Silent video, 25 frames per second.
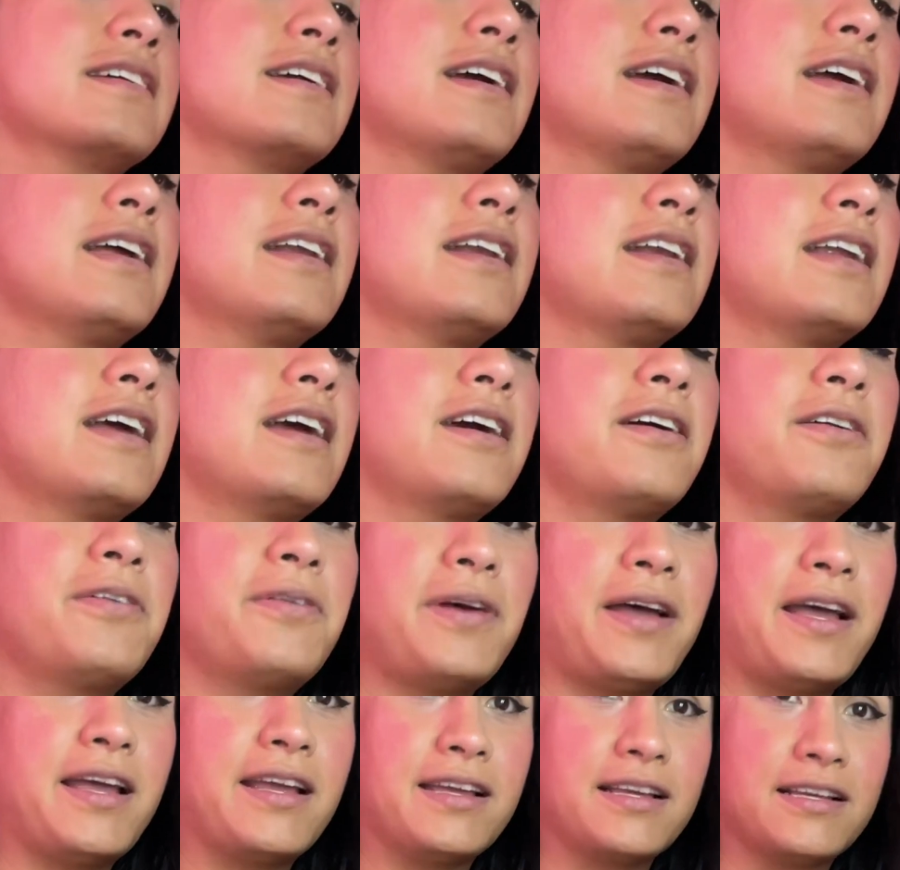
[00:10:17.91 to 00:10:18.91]
And now
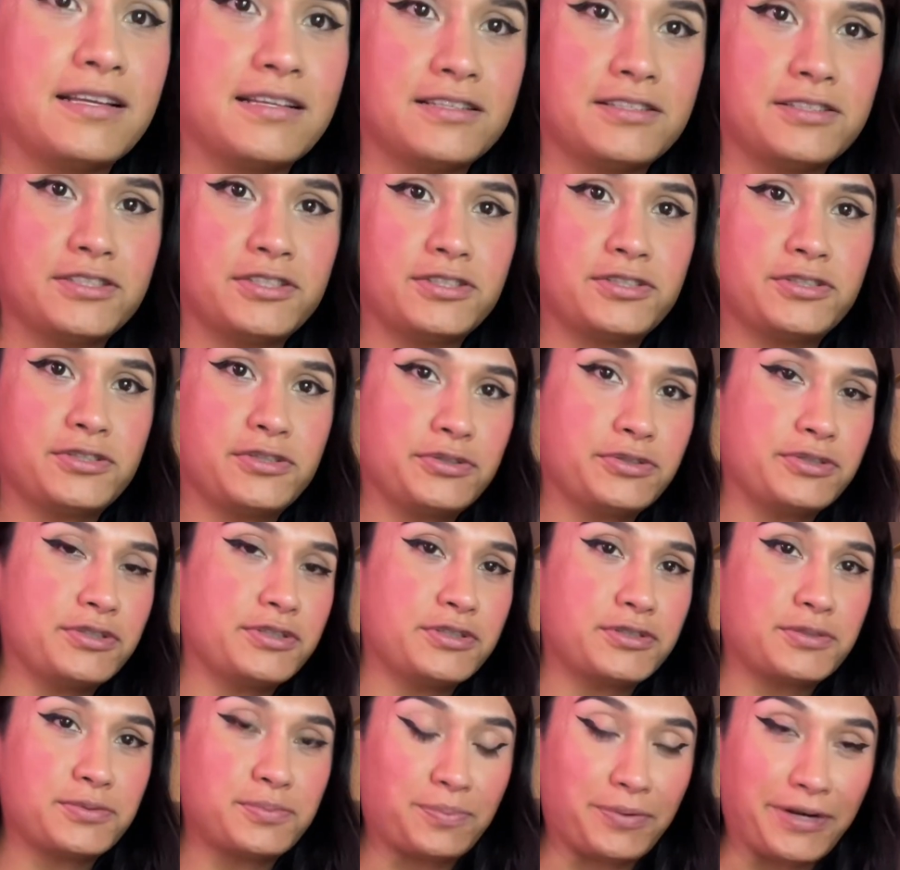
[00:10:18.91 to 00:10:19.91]
I can just use a
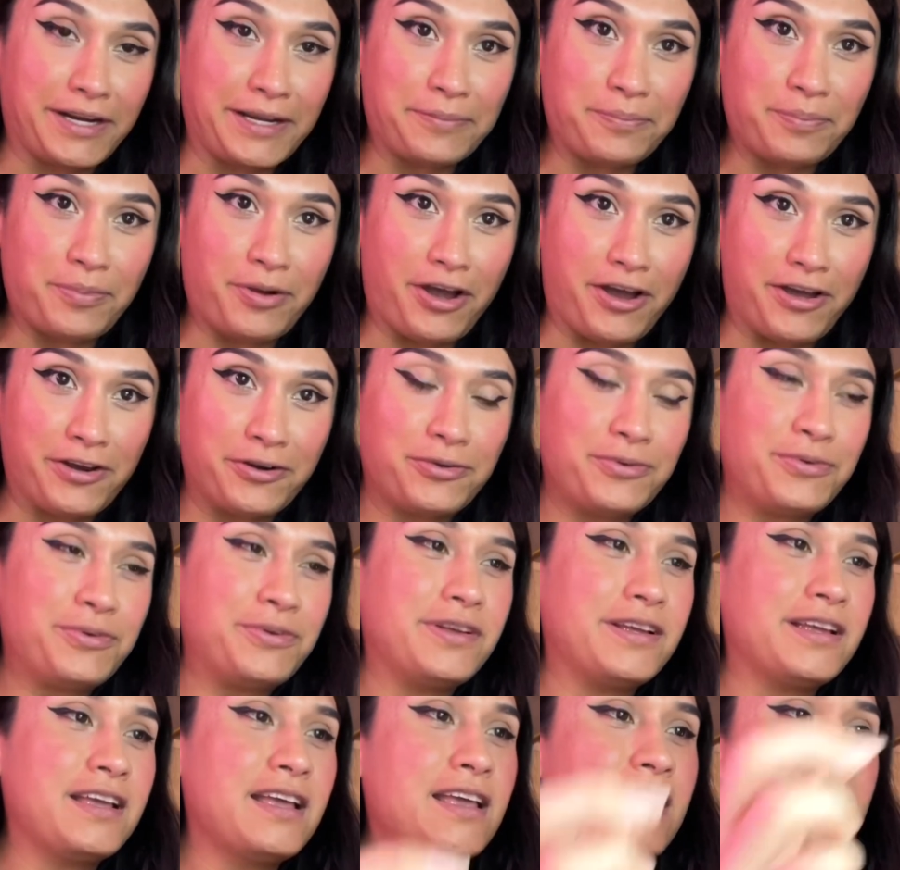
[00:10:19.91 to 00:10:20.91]
spray bottle
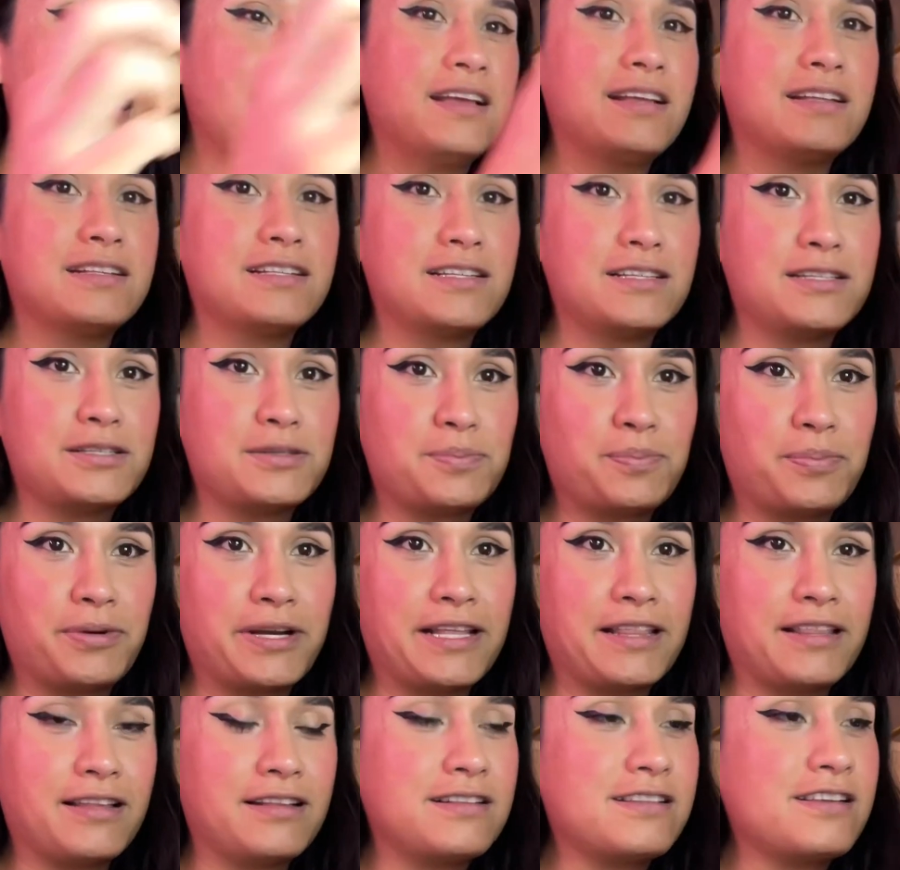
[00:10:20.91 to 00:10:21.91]
to spray
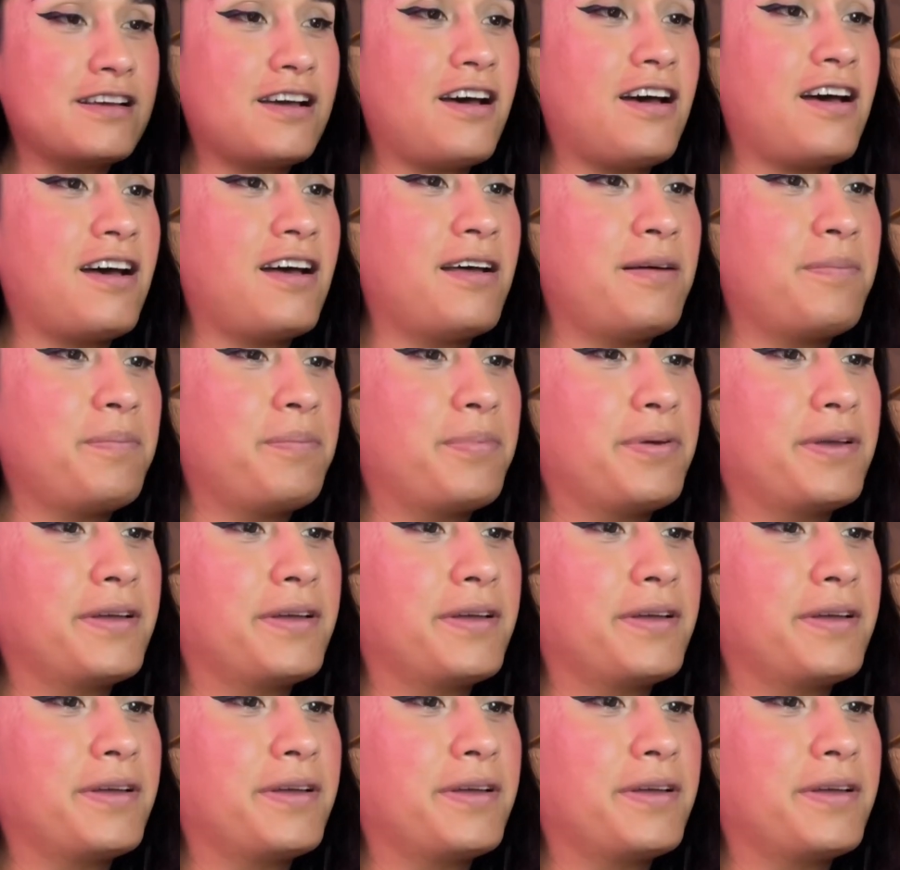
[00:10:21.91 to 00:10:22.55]
the top.